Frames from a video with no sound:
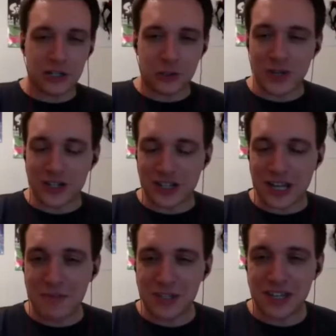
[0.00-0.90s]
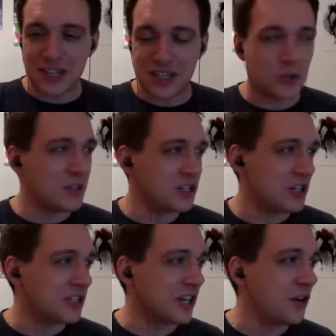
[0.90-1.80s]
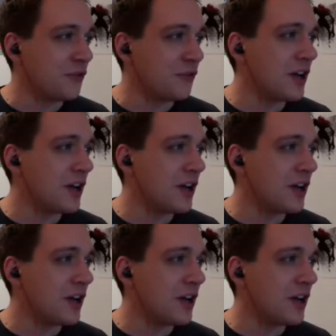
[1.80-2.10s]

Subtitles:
Switch games and the Switch itself.